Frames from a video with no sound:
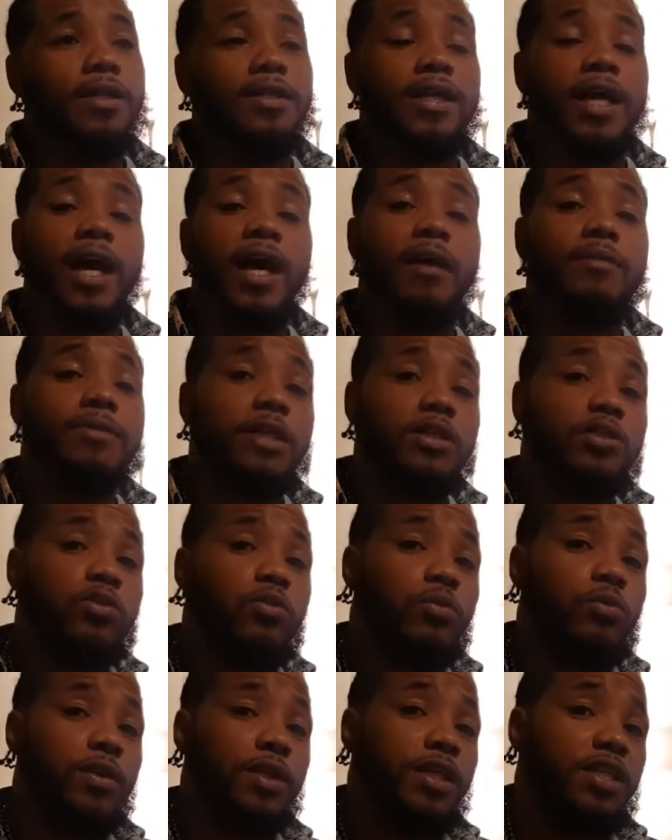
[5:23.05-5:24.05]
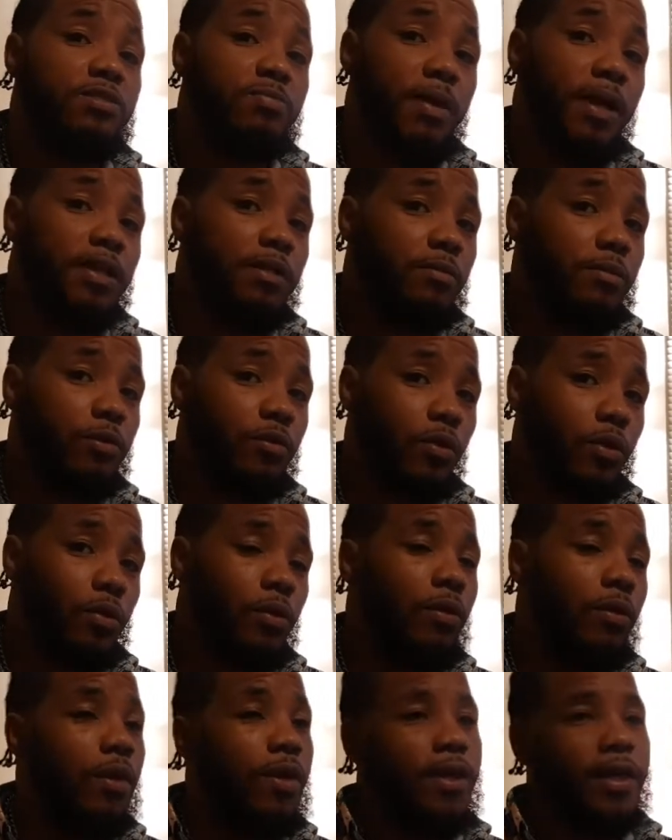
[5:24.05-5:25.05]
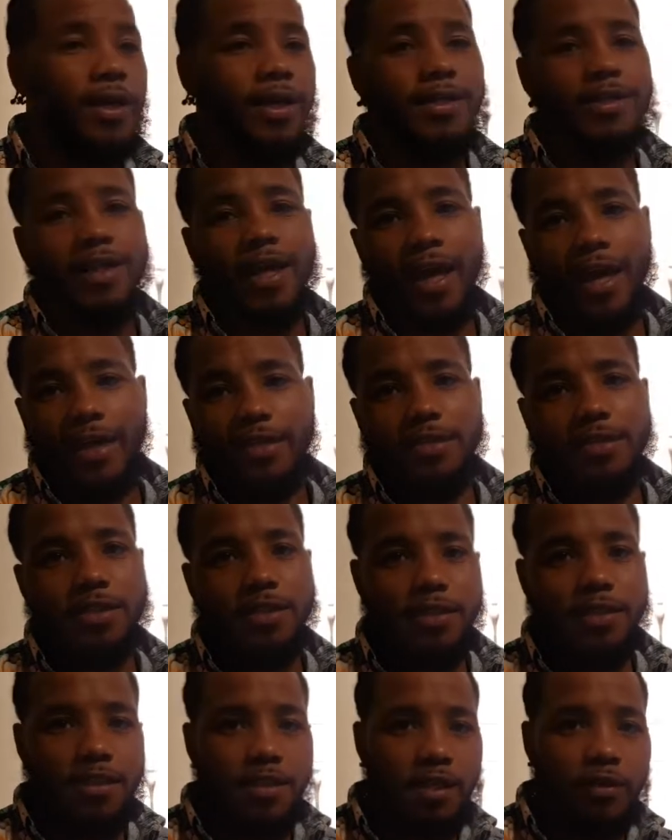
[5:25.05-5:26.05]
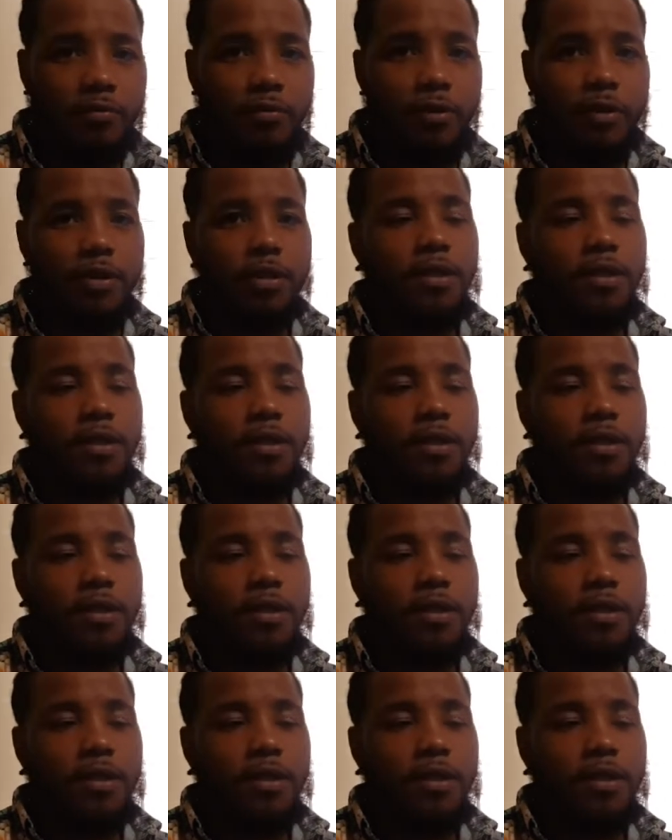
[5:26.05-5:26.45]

times that you wouldn't expect him to throw. His cadence is different.